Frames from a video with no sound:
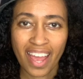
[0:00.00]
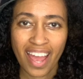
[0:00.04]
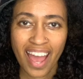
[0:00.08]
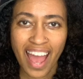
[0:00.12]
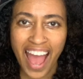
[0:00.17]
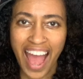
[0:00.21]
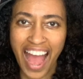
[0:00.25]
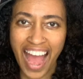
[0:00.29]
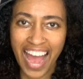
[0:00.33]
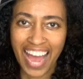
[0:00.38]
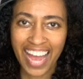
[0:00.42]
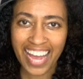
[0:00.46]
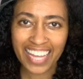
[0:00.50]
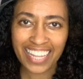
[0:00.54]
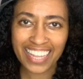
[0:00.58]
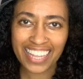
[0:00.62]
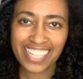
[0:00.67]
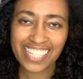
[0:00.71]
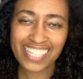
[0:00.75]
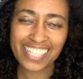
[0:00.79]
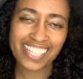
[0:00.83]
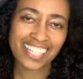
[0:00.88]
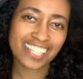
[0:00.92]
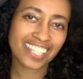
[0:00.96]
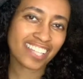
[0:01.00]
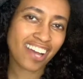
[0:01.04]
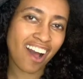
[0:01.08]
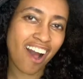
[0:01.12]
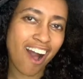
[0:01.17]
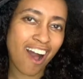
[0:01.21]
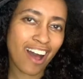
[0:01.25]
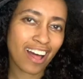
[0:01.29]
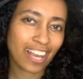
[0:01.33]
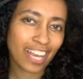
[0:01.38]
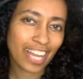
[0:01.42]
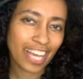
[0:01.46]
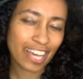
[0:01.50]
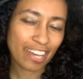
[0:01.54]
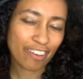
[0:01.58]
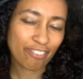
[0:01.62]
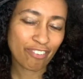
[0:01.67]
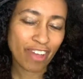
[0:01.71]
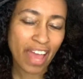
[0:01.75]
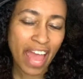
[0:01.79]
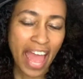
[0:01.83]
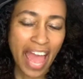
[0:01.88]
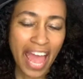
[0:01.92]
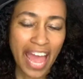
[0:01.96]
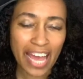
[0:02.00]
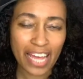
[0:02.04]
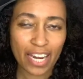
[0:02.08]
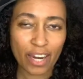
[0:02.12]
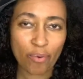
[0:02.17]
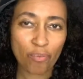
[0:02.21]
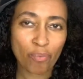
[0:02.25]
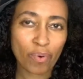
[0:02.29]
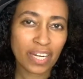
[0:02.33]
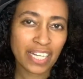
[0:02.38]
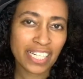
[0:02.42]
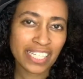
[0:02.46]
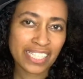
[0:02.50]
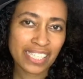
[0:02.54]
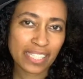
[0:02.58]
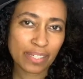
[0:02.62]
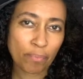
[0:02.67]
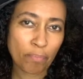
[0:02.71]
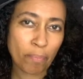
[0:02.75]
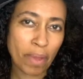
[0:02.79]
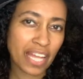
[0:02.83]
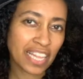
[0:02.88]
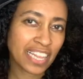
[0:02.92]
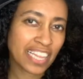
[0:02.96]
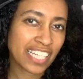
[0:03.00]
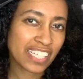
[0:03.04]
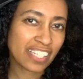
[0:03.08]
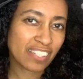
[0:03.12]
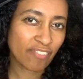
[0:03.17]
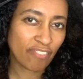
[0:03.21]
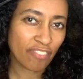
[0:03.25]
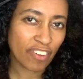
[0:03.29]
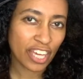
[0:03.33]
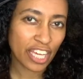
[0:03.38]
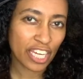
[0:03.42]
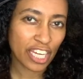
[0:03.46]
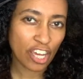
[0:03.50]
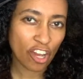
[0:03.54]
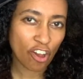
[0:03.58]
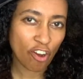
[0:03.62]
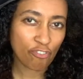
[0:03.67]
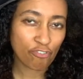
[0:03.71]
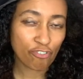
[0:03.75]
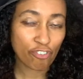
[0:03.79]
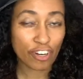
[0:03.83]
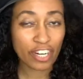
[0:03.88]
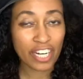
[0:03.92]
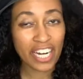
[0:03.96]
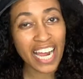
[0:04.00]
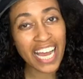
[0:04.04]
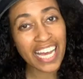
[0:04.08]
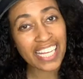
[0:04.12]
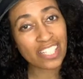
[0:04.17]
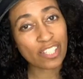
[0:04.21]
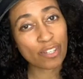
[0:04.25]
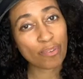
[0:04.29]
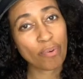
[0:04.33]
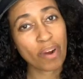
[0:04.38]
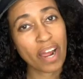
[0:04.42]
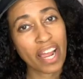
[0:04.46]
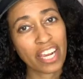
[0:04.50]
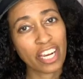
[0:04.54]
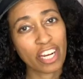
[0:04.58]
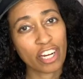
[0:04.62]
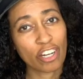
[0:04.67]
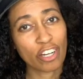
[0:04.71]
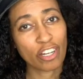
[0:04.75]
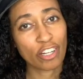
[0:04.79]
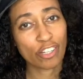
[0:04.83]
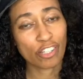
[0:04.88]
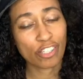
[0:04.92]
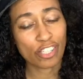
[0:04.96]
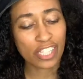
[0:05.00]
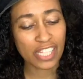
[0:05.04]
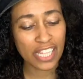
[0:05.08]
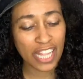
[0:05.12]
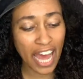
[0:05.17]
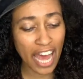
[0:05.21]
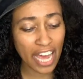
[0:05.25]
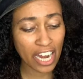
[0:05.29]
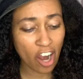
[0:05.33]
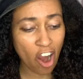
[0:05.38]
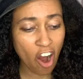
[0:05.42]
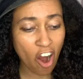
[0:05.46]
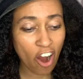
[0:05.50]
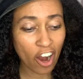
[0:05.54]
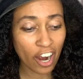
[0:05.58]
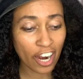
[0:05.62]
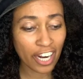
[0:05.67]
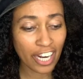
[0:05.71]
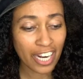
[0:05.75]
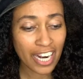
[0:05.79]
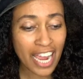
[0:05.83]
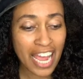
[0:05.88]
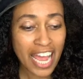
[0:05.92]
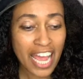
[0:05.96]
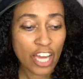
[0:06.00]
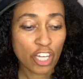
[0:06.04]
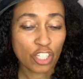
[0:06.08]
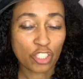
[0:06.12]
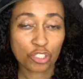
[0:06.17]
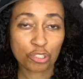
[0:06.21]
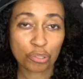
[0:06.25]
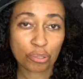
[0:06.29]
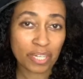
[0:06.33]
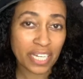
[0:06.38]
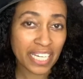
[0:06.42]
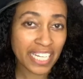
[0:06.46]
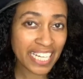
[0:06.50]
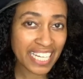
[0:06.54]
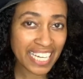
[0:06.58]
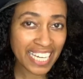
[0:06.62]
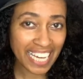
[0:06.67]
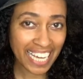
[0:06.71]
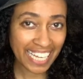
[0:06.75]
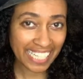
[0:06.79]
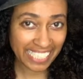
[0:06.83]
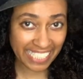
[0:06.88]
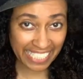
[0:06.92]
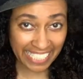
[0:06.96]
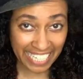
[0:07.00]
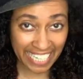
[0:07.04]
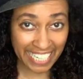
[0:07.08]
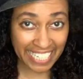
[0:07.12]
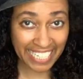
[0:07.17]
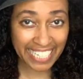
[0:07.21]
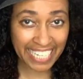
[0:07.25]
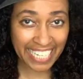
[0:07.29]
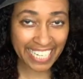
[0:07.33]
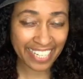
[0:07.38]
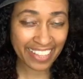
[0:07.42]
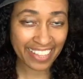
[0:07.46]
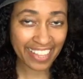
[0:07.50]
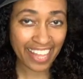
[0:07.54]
Hi, this is Olive, and I wanted to make this video for Nazarite girls that are treating and tending their